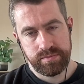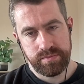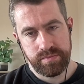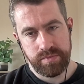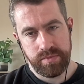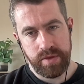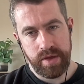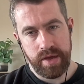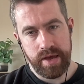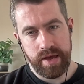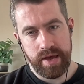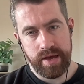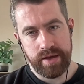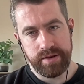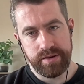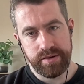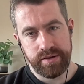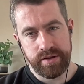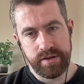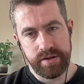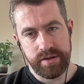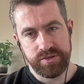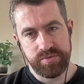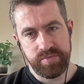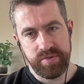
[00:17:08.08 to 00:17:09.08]
Yeah,
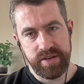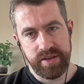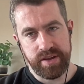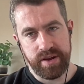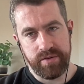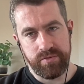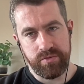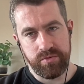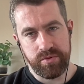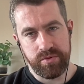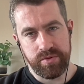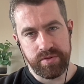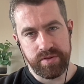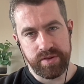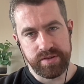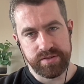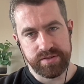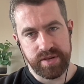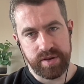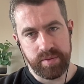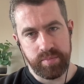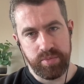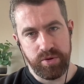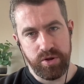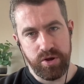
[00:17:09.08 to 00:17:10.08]
and just being careful with things
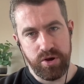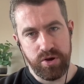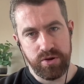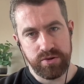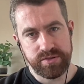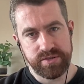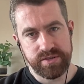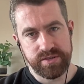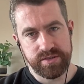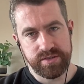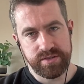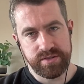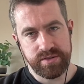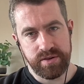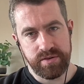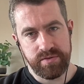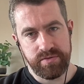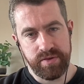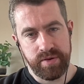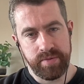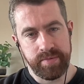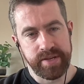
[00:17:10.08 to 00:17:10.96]
like blogs and stuff.